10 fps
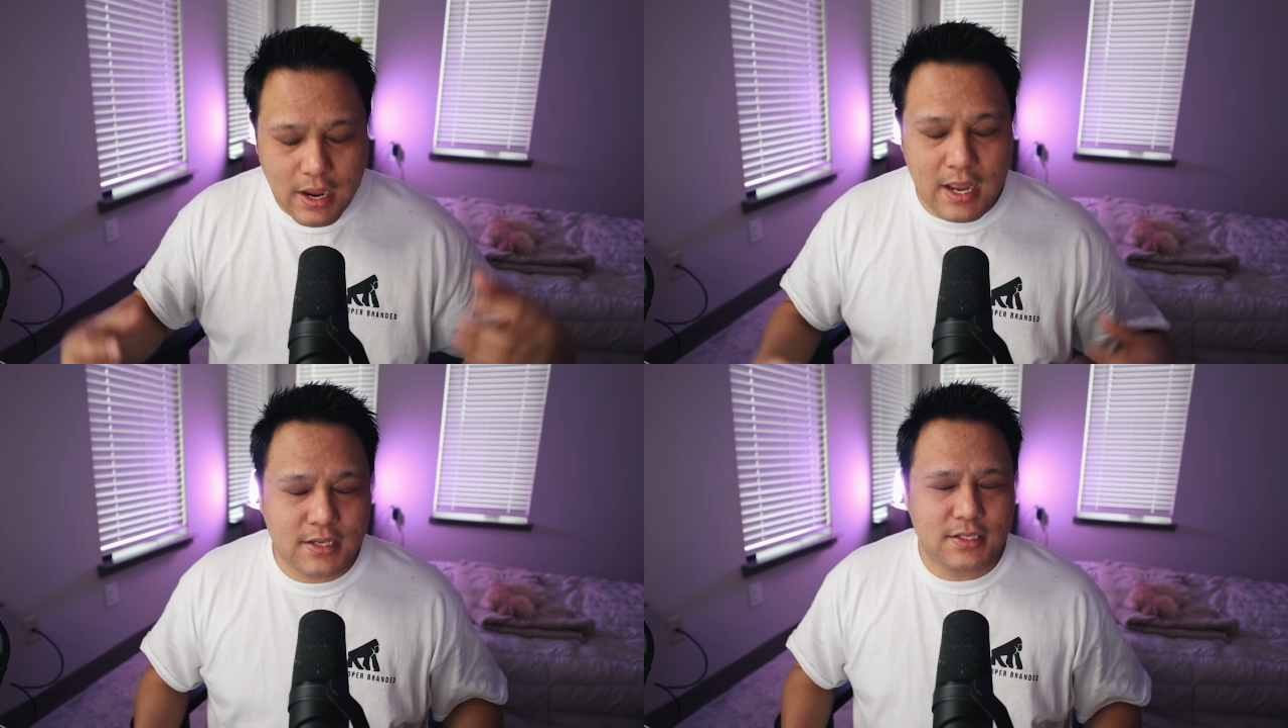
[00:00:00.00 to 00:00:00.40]

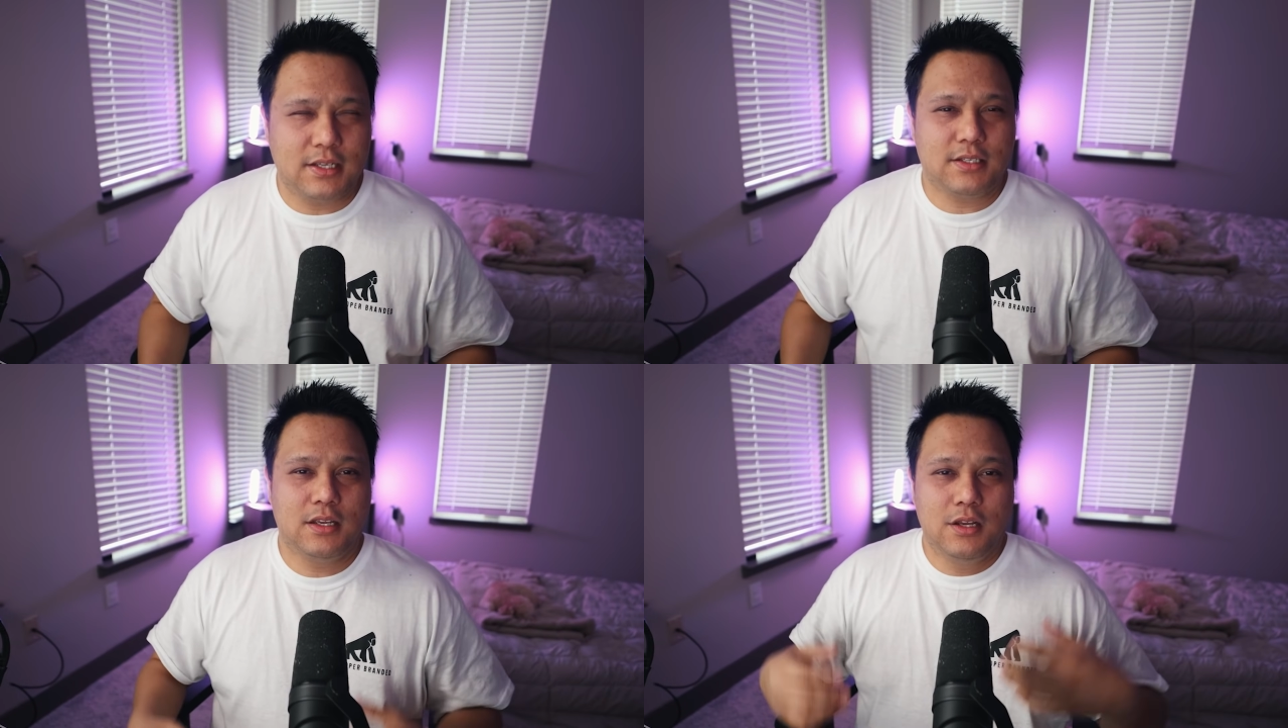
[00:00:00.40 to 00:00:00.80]

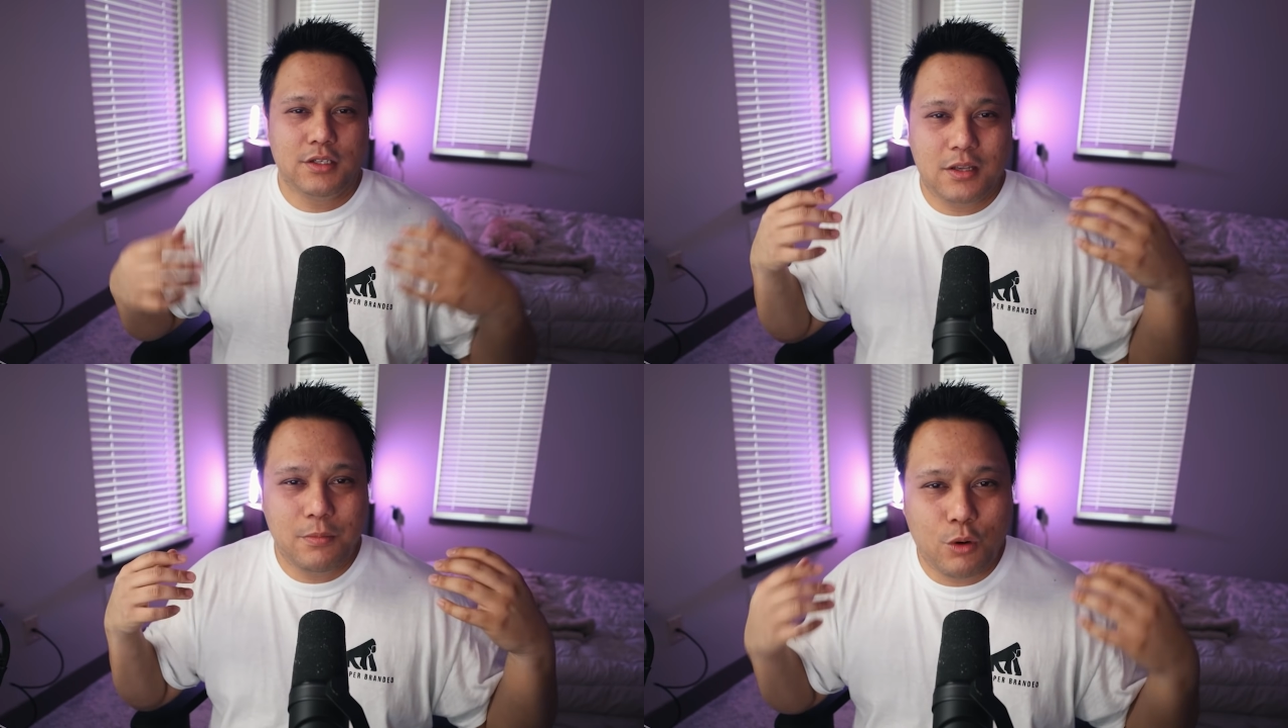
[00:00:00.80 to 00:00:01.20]
access
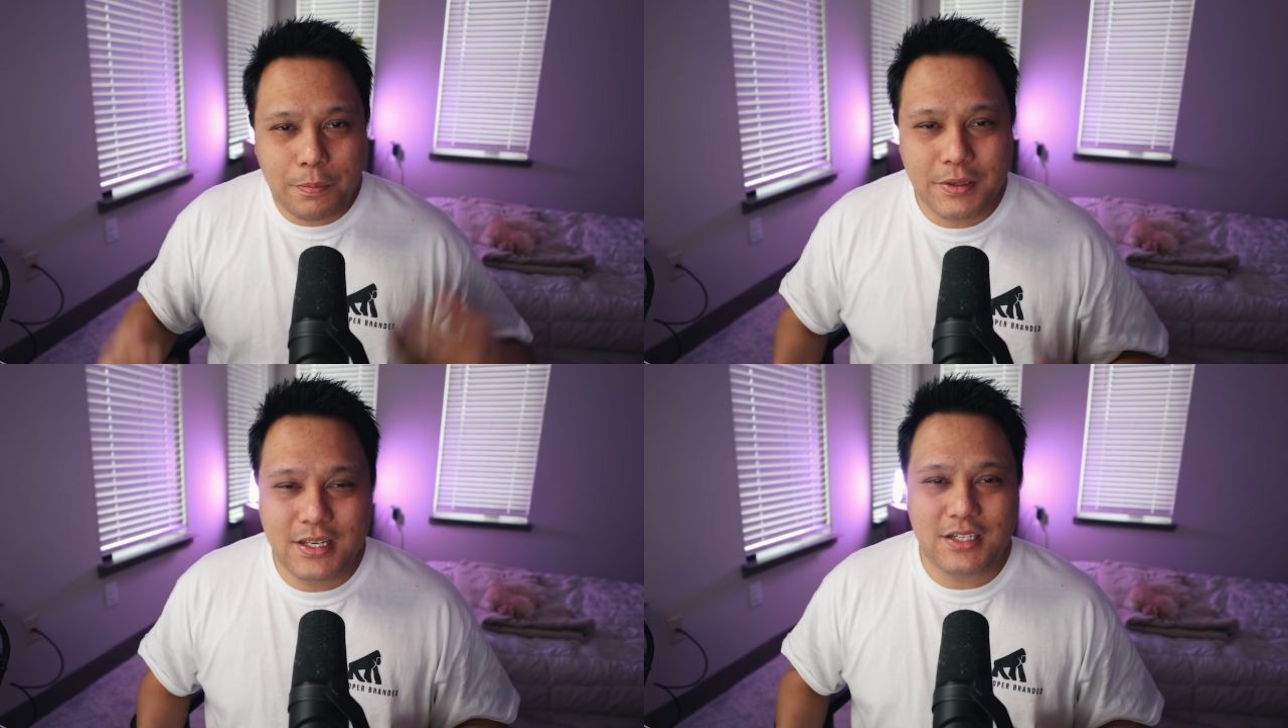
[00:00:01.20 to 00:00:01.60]
to
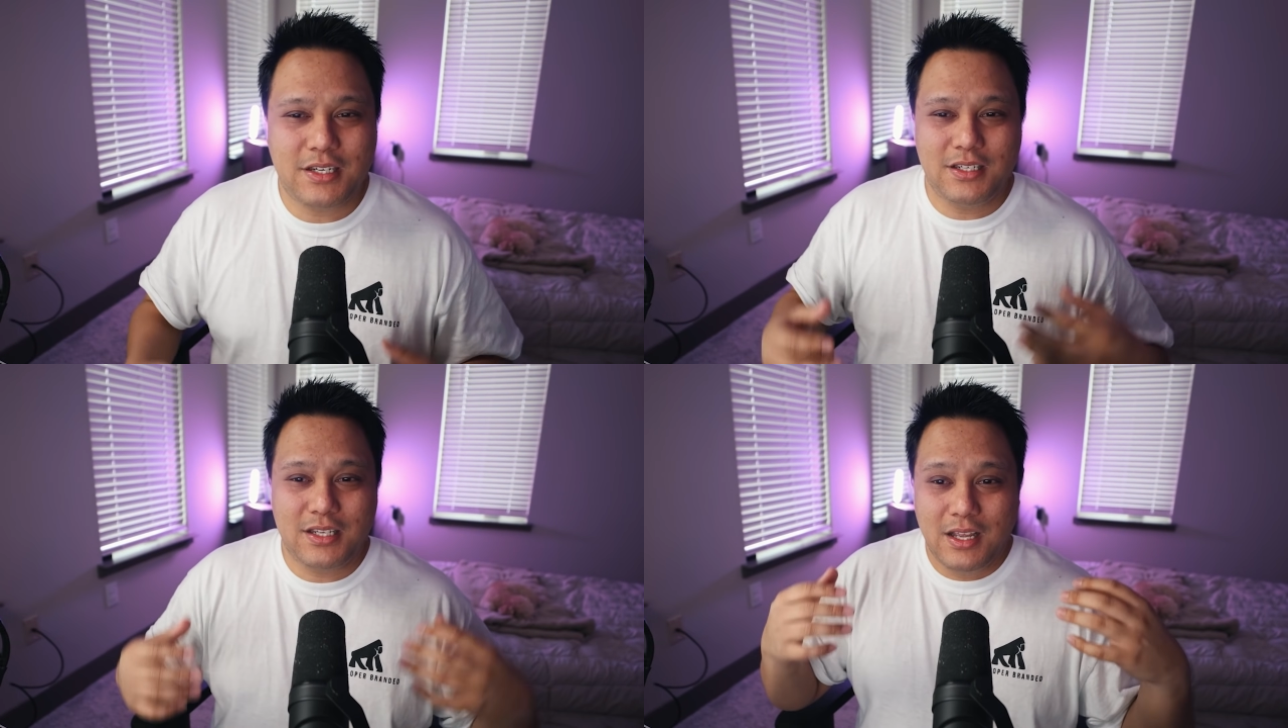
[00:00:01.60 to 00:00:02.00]
more
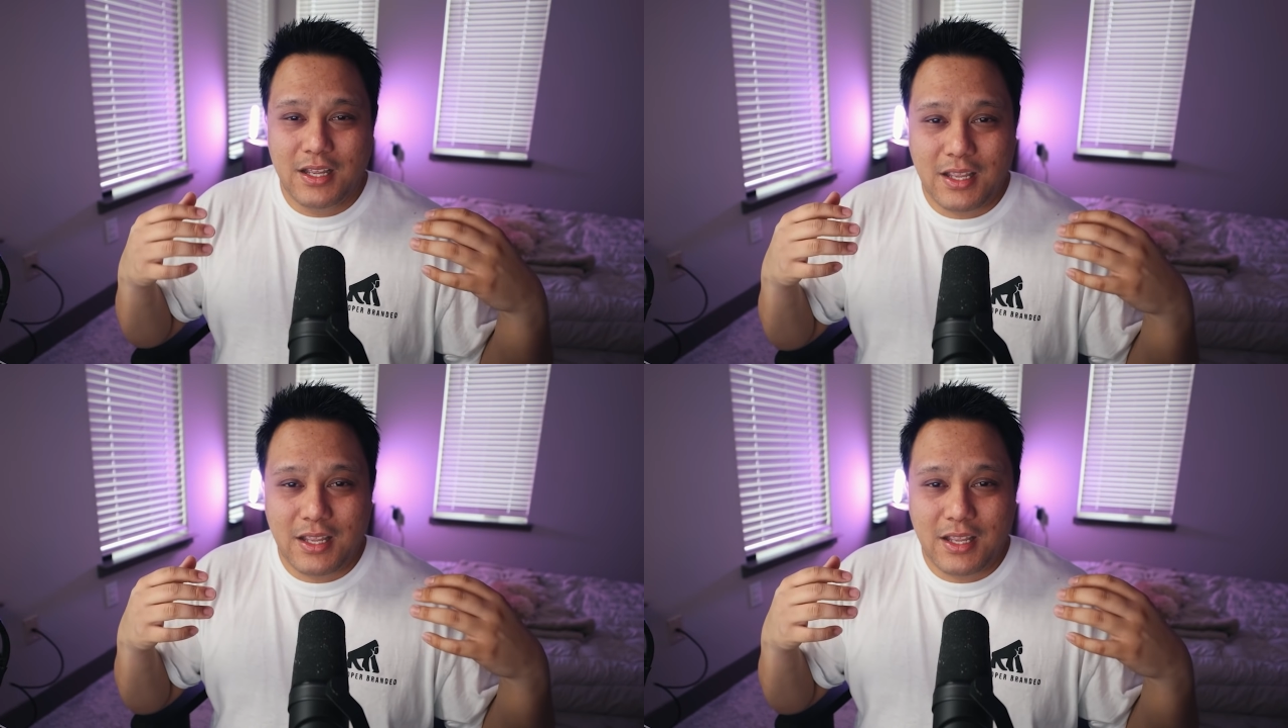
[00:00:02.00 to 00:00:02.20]
positions